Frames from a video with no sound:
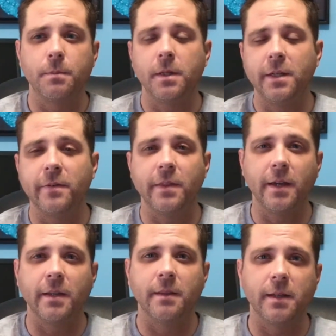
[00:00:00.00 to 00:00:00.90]
but even
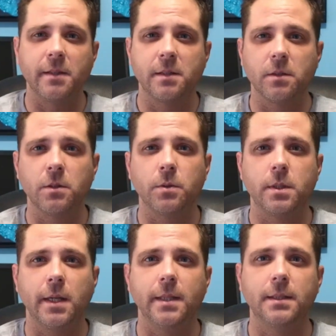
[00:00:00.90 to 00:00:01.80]
then, they still don't
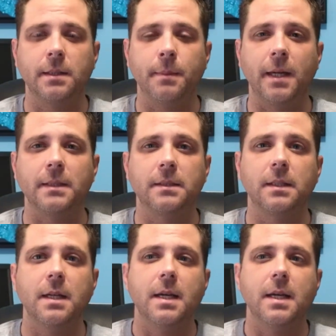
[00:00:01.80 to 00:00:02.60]
taste the best.